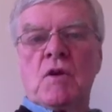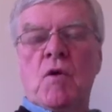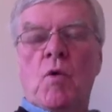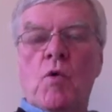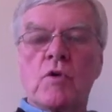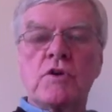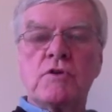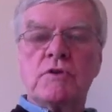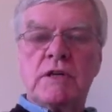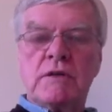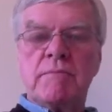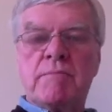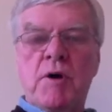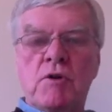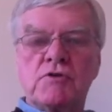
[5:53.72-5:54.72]
or you
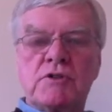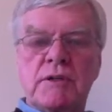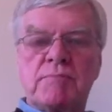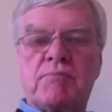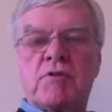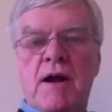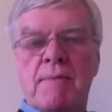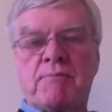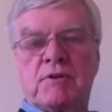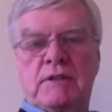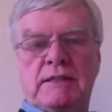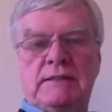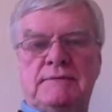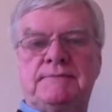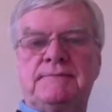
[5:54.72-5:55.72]
didn't post it
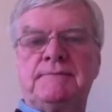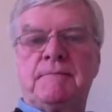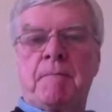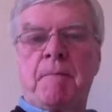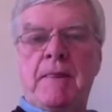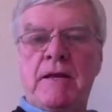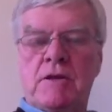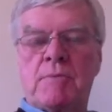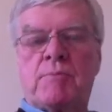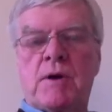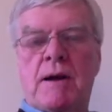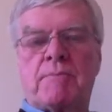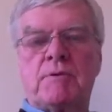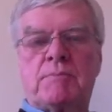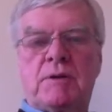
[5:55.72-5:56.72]
properly in the
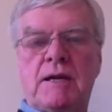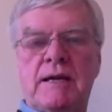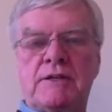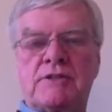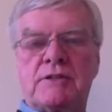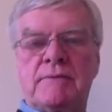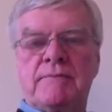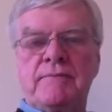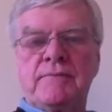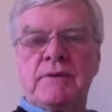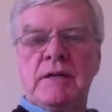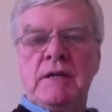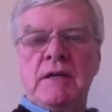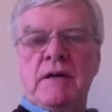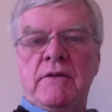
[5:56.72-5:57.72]
proper place,
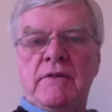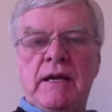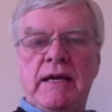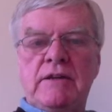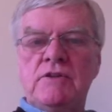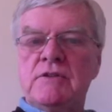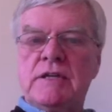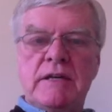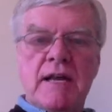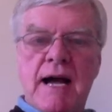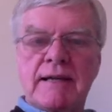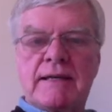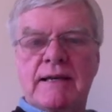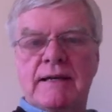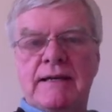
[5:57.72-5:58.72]
then you did
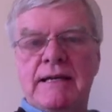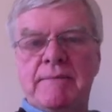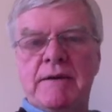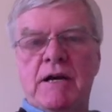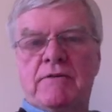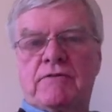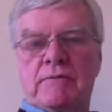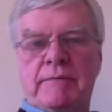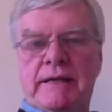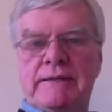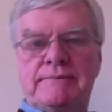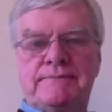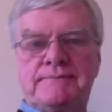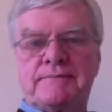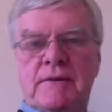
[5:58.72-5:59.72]
not get an email from me.
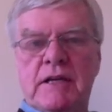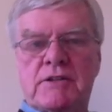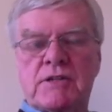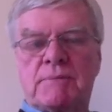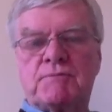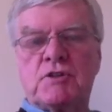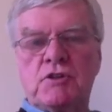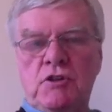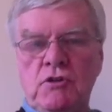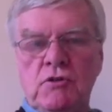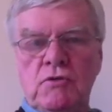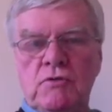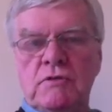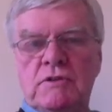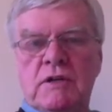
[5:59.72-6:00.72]
It's up to
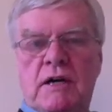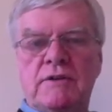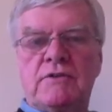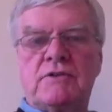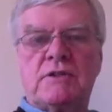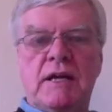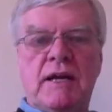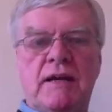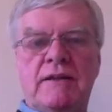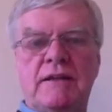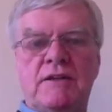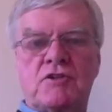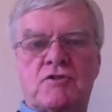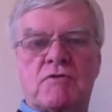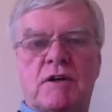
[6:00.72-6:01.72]
you to understand the
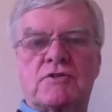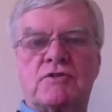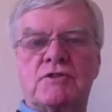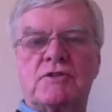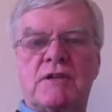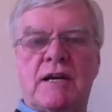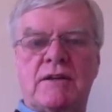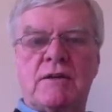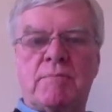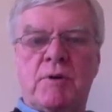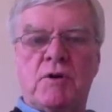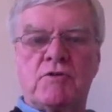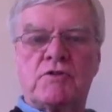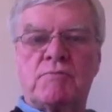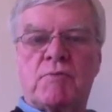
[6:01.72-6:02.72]
instructions and to post